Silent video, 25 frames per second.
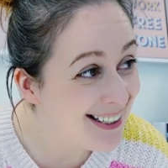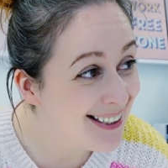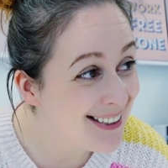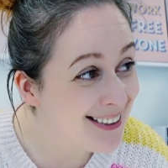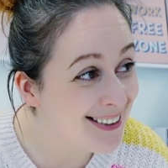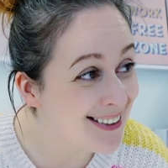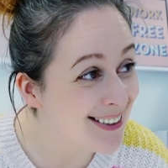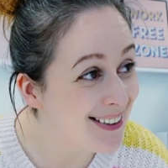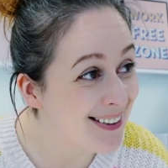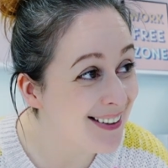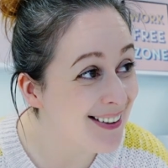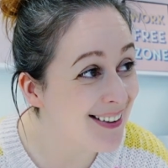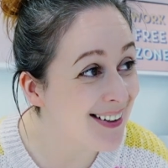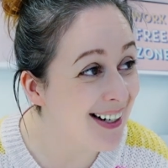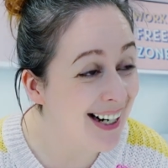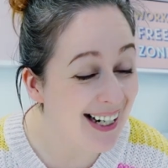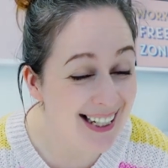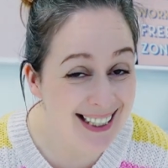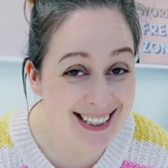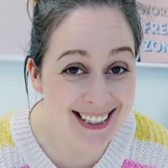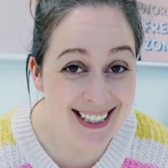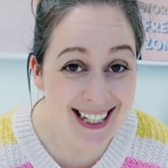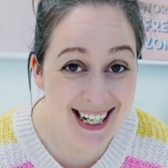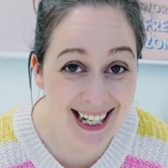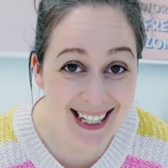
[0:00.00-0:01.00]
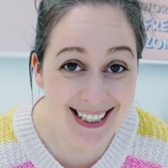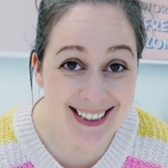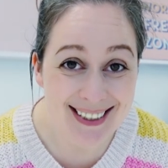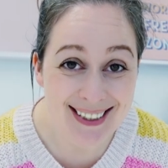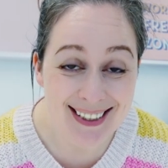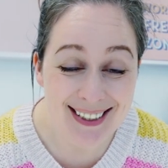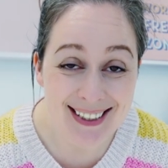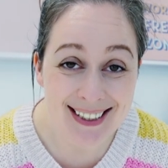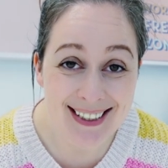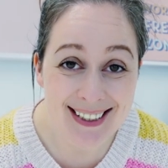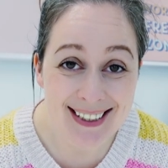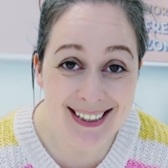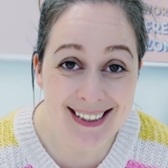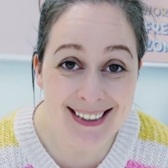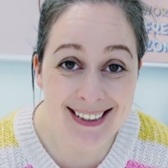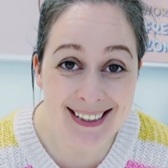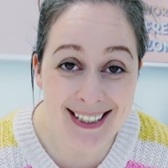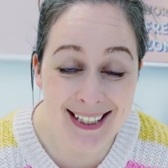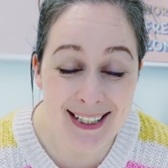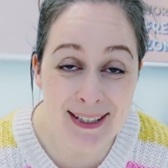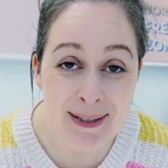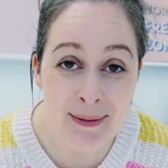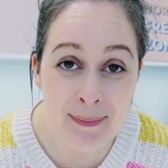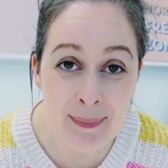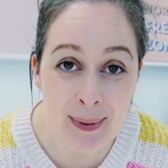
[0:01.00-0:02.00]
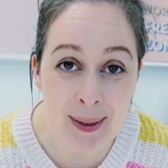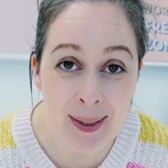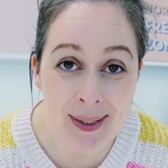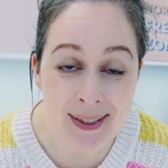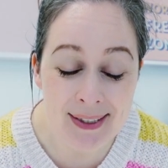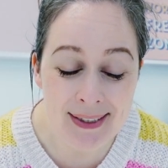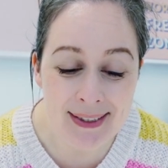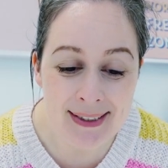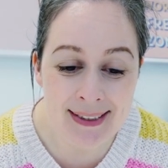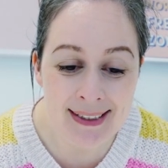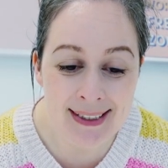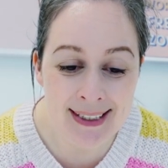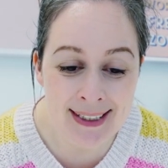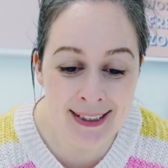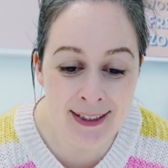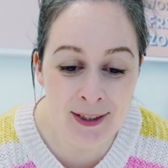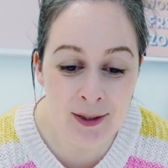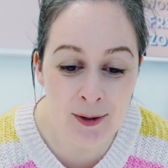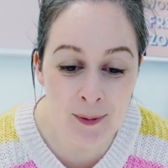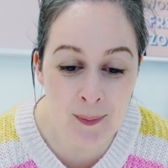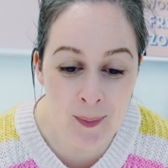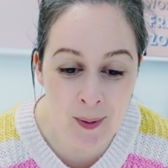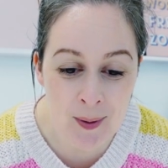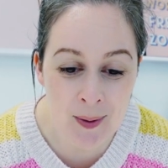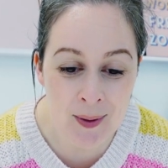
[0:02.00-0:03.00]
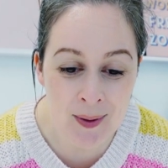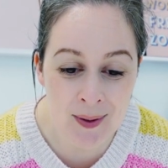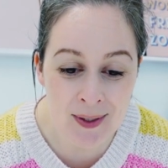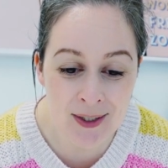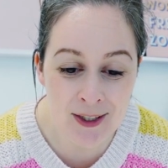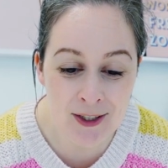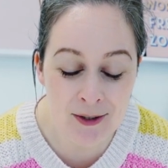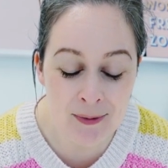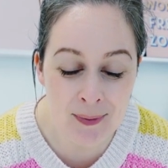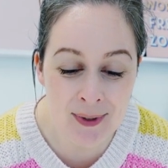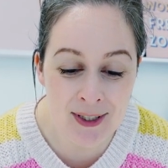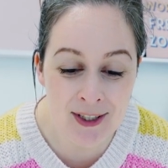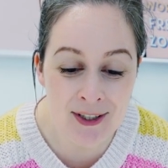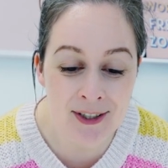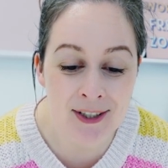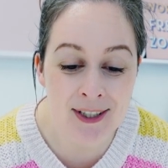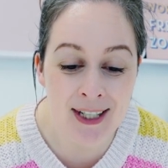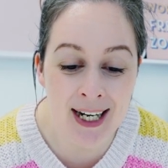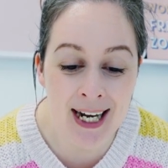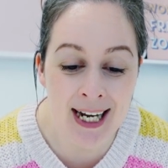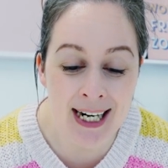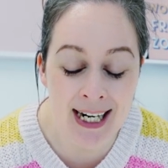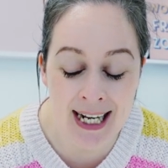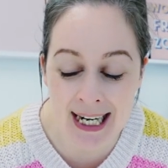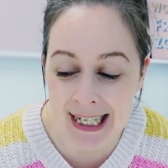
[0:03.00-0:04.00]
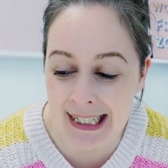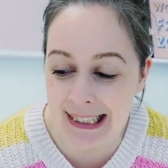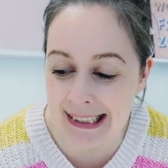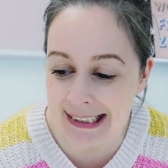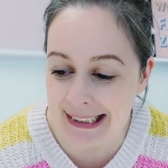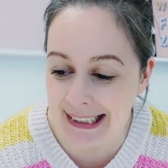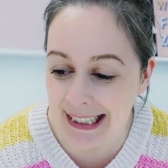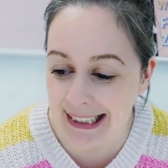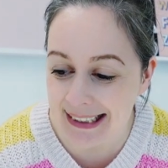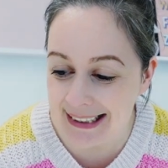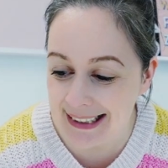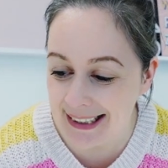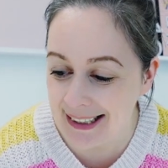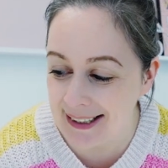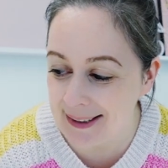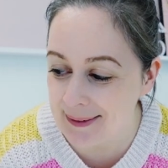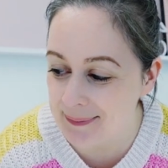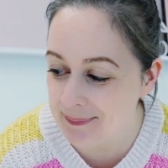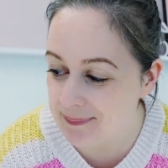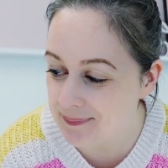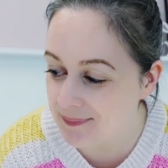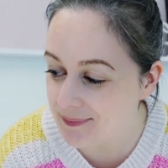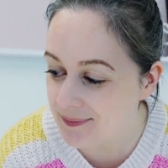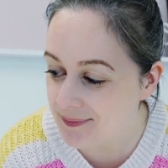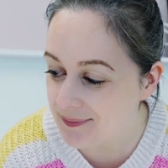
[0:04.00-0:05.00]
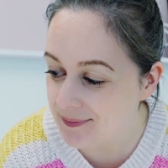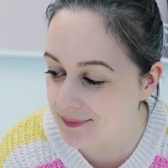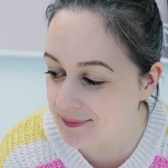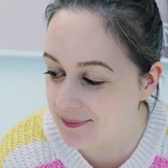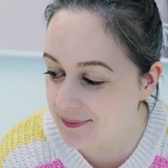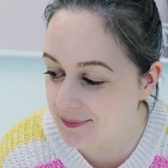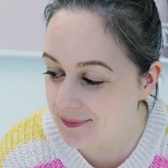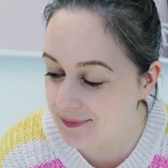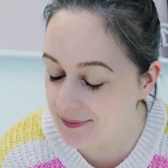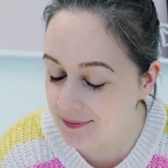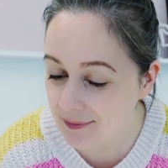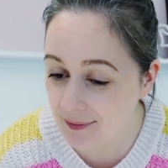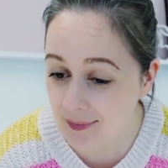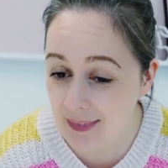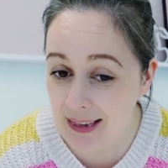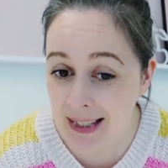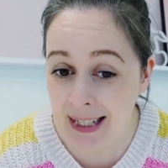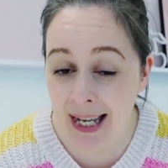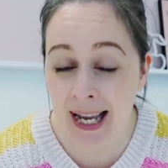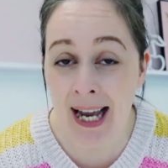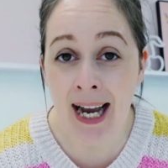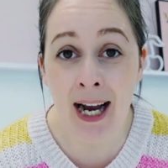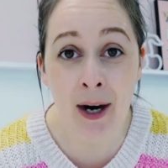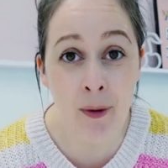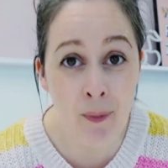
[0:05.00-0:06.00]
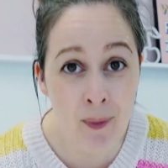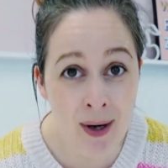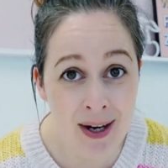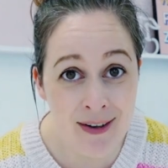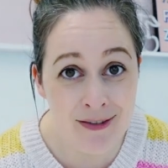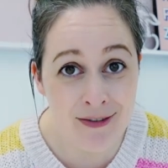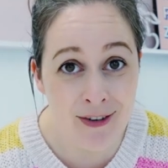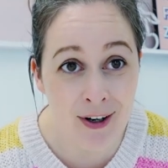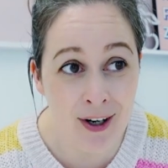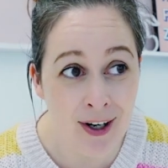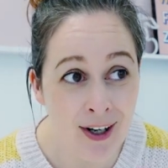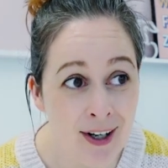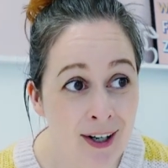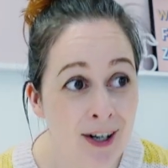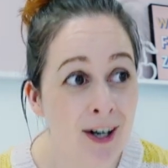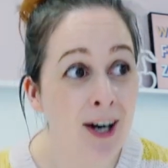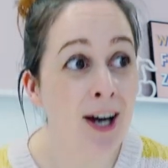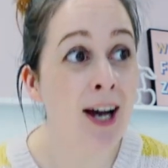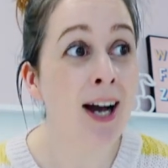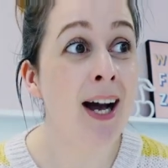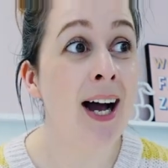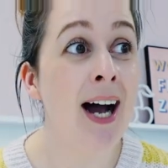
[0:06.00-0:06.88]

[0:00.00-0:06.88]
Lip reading: So I can actually see the box in their porch. We just can't access it. However,